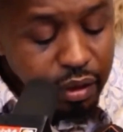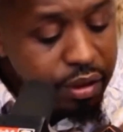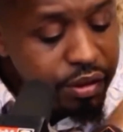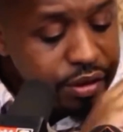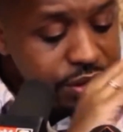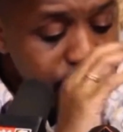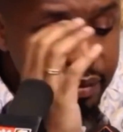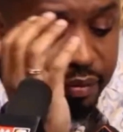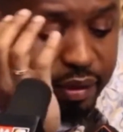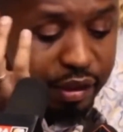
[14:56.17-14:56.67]
I
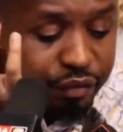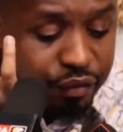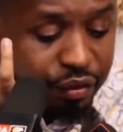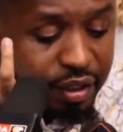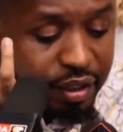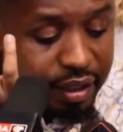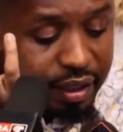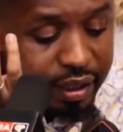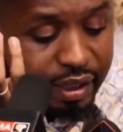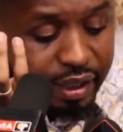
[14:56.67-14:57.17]
was still
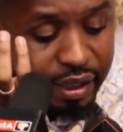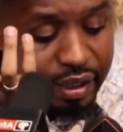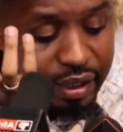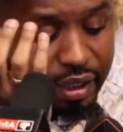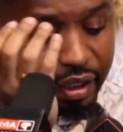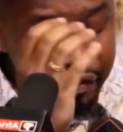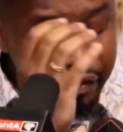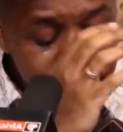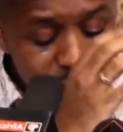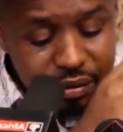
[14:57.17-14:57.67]
blindfolded and
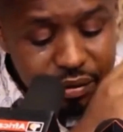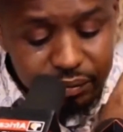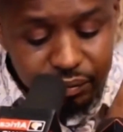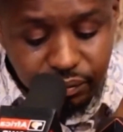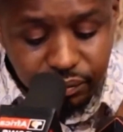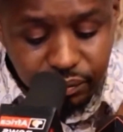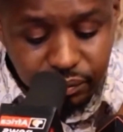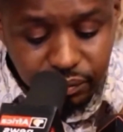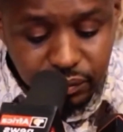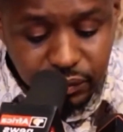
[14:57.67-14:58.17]
handcuffed.
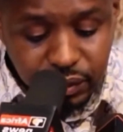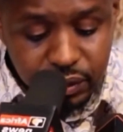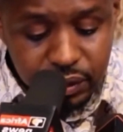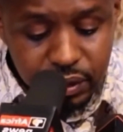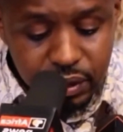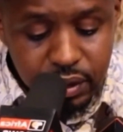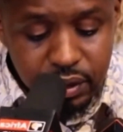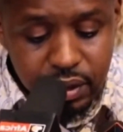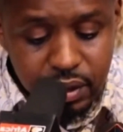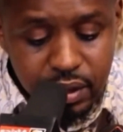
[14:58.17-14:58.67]

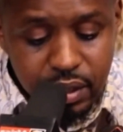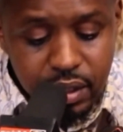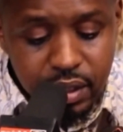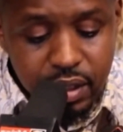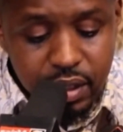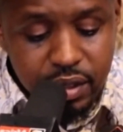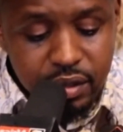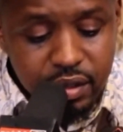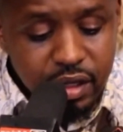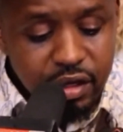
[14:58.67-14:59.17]

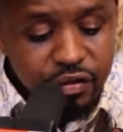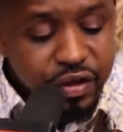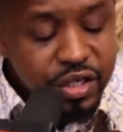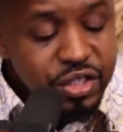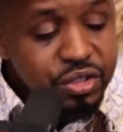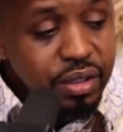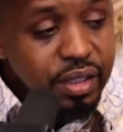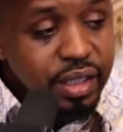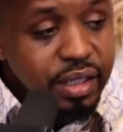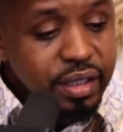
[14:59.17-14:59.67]
Then
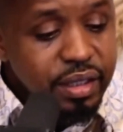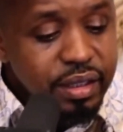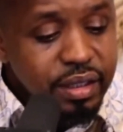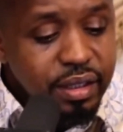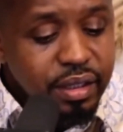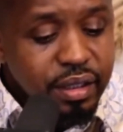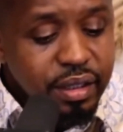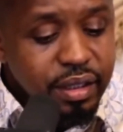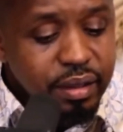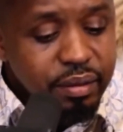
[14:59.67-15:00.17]

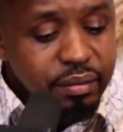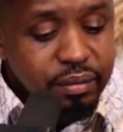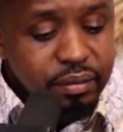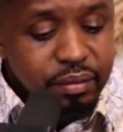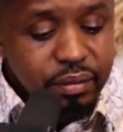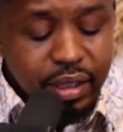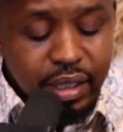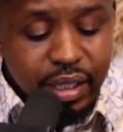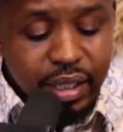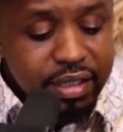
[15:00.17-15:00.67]
eventually,
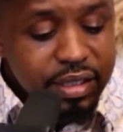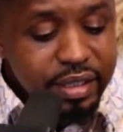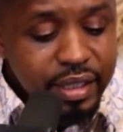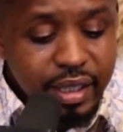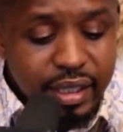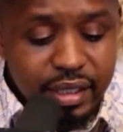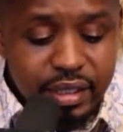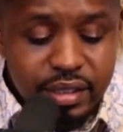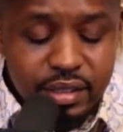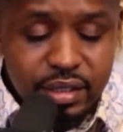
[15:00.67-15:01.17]
at
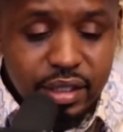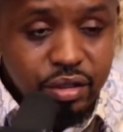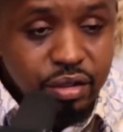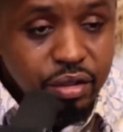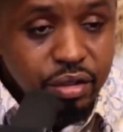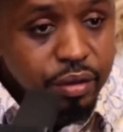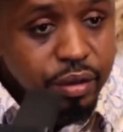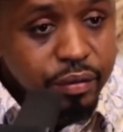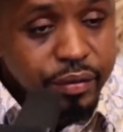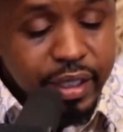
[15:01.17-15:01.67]
night, I
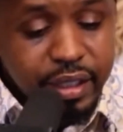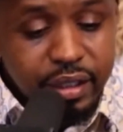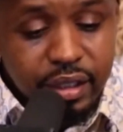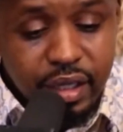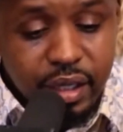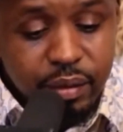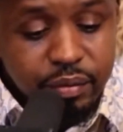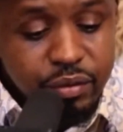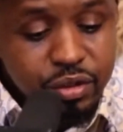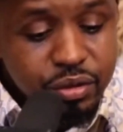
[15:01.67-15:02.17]
don't know where we
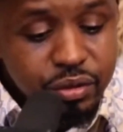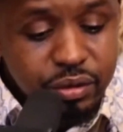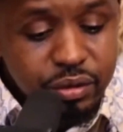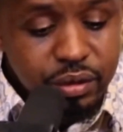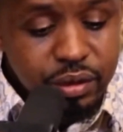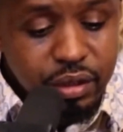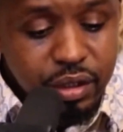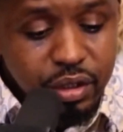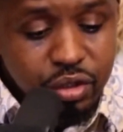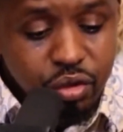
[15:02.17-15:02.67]
ended up to,
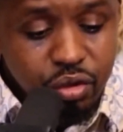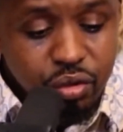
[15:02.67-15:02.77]
they